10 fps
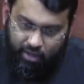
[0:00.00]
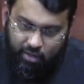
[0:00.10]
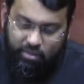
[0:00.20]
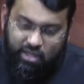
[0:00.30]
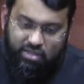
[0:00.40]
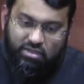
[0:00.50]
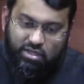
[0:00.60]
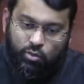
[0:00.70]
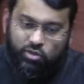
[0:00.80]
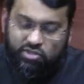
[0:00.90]
Because
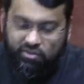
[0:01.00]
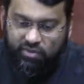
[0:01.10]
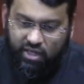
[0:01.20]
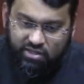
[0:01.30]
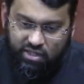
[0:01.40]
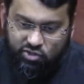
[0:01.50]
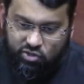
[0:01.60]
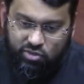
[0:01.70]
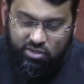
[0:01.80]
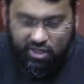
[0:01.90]
there were
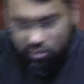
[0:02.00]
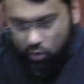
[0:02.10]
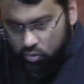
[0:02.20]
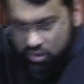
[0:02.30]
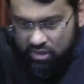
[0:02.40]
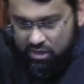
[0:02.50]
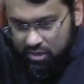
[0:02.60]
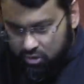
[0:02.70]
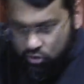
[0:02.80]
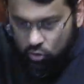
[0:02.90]
civilizations that only
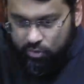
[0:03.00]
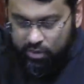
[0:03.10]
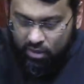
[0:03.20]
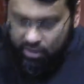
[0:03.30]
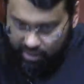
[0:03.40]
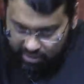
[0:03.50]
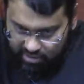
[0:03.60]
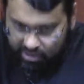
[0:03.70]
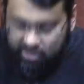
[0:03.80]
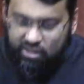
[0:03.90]
did the turban and
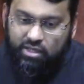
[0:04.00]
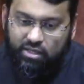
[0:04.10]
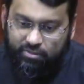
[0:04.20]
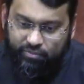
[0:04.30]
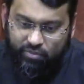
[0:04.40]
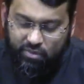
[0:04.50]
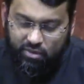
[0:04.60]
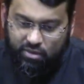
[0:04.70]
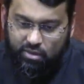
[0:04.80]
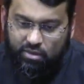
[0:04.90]
tucked it in.
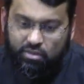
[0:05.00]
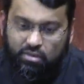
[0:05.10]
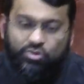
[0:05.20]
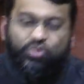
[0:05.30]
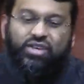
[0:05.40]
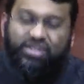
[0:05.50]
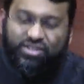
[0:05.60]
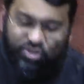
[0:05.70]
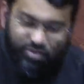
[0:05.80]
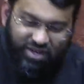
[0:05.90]
The
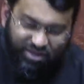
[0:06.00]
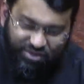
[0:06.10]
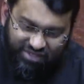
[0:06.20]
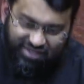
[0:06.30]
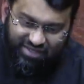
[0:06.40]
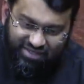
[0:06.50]
Sudanese turban, how is it?